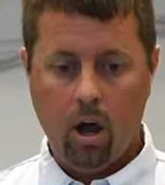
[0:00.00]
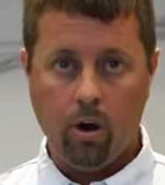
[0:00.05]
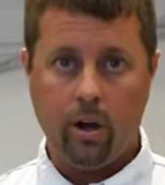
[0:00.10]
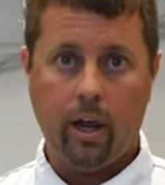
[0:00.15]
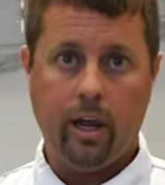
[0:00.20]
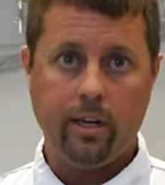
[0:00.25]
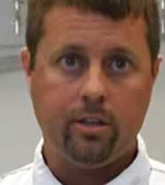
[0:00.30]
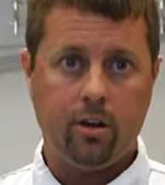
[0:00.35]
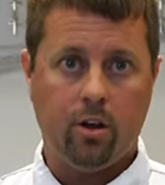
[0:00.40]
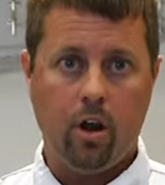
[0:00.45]

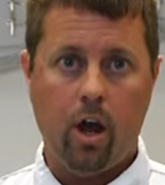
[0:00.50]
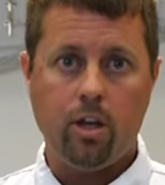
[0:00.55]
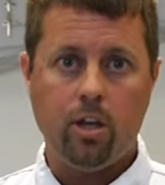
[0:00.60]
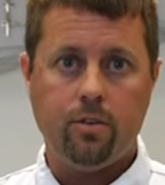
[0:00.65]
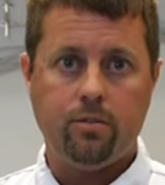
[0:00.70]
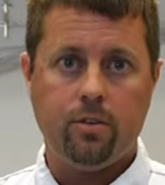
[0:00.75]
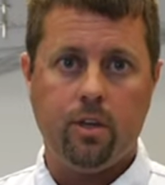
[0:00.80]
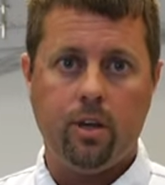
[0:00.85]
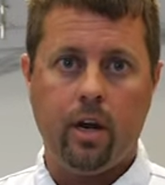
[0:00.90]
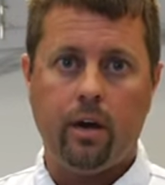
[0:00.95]
Okay, so now
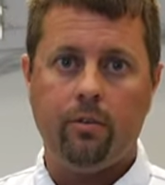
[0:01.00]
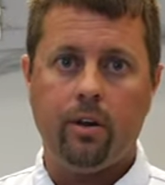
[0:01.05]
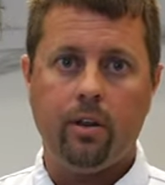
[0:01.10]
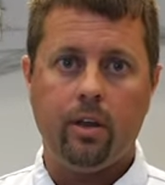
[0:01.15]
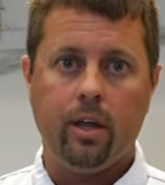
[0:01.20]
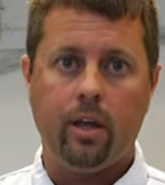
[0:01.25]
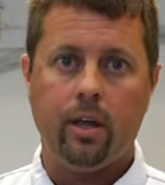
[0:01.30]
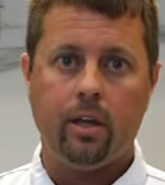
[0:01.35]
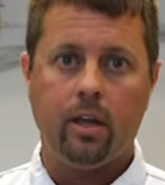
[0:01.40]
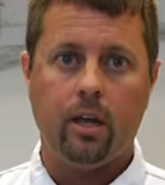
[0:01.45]
you've seen
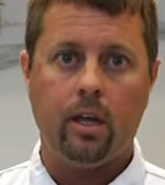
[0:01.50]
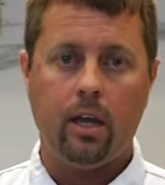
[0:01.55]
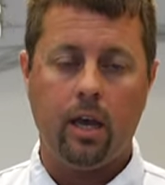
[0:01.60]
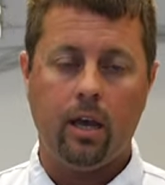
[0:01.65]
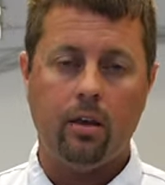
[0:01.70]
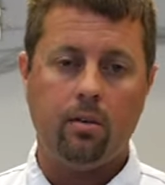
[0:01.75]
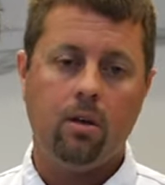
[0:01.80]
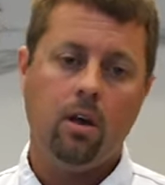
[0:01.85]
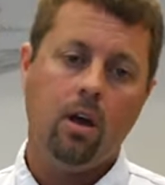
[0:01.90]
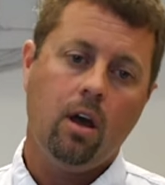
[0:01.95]
everything in the
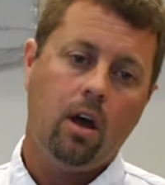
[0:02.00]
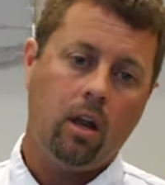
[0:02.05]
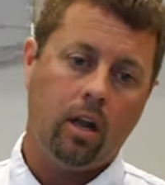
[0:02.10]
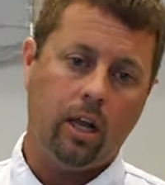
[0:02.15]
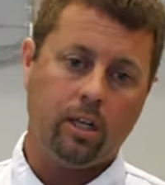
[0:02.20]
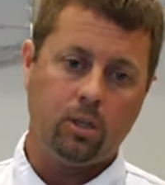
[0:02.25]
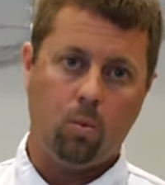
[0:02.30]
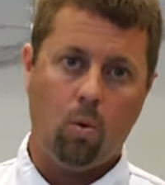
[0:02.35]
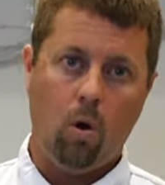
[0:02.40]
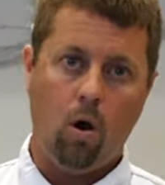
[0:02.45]
kit
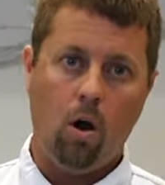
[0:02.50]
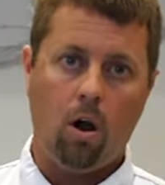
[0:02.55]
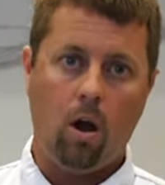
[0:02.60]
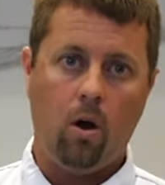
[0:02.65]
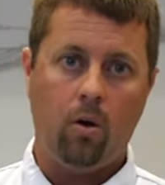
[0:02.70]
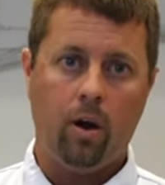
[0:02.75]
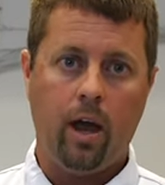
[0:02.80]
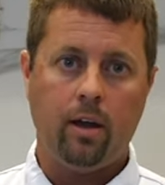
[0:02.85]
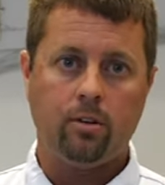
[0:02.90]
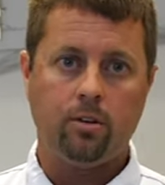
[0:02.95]
let's walk
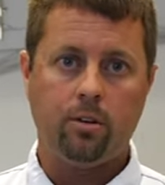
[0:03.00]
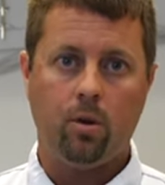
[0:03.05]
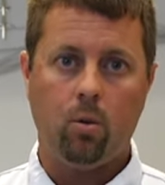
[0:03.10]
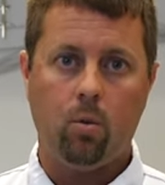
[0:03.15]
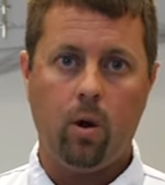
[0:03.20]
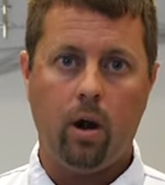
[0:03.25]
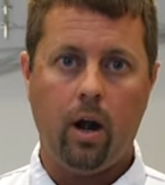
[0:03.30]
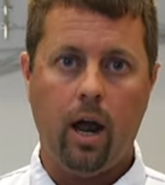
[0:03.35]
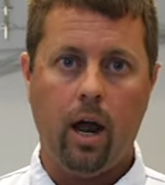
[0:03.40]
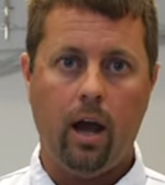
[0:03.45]
on out to the
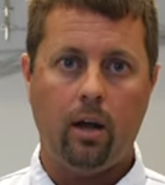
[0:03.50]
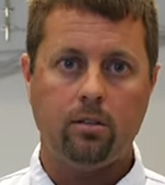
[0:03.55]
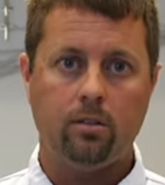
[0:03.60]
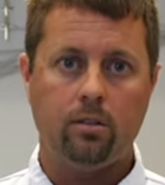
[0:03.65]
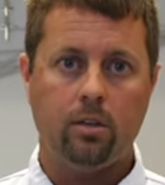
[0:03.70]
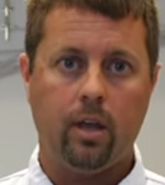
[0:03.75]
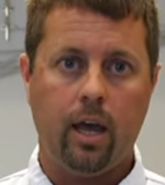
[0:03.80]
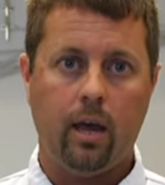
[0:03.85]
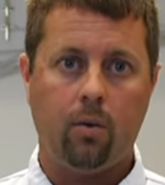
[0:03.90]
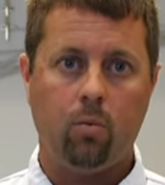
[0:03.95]

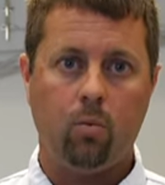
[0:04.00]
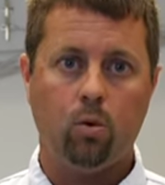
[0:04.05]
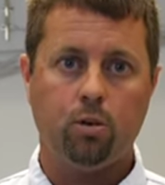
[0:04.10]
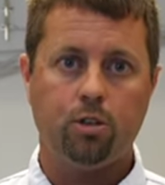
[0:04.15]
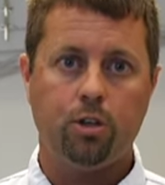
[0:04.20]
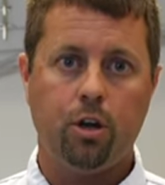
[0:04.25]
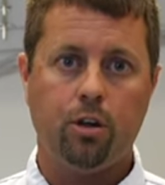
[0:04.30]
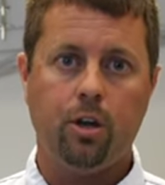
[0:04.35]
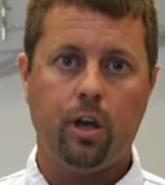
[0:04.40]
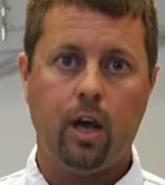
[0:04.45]
warehouse and we'll
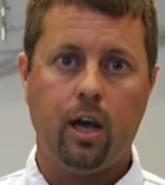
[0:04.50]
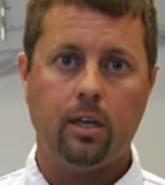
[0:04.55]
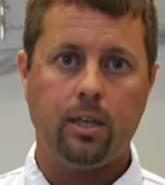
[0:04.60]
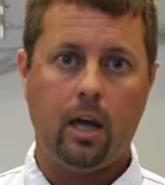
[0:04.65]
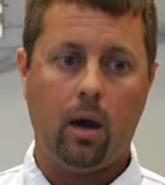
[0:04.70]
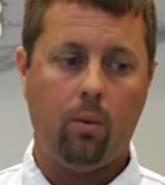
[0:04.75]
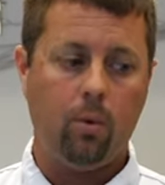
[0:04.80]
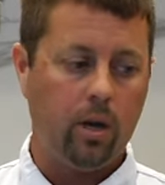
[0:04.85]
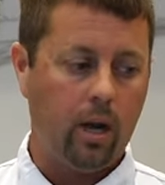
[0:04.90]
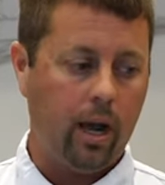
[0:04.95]
show you guys
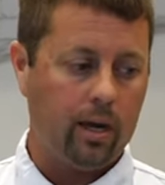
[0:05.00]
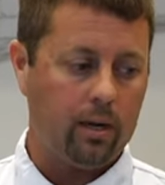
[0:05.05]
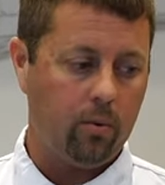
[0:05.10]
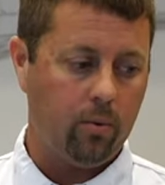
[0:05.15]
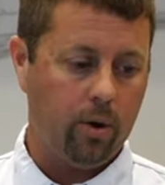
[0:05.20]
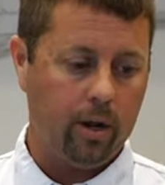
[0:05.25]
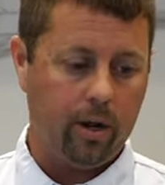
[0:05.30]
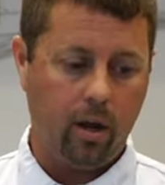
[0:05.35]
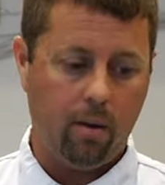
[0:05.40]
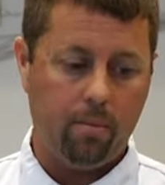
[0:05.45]
how we like to
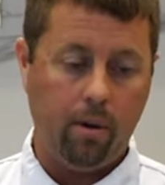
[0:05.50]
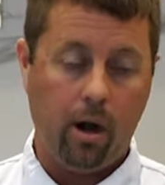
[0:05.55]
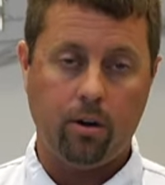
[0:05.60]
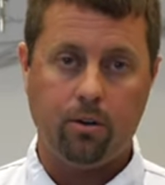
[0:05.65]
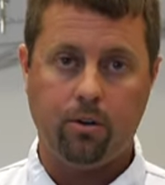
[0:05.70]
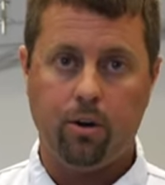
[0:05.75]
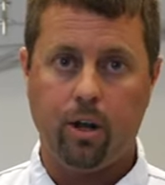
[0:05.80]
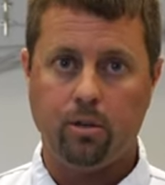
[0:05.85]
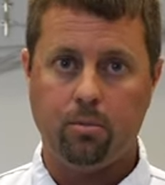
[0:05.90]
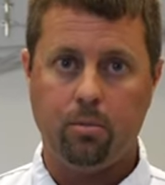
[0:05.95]
rig up our
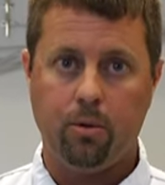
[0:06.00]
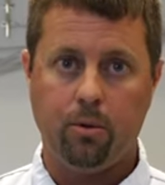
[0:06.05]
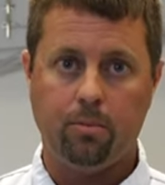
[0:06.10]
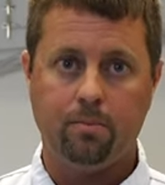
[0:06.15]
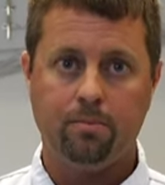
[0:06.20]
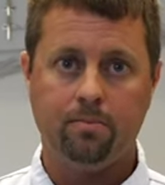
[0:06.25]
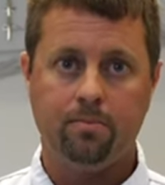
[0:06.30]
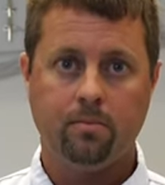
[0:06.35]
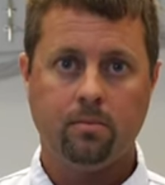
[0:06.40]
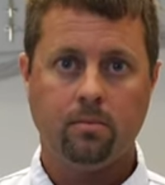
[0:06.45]
dredge
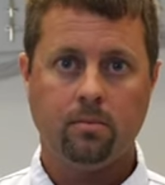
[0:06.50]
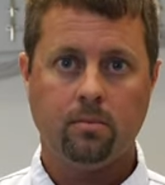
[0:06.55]
boom.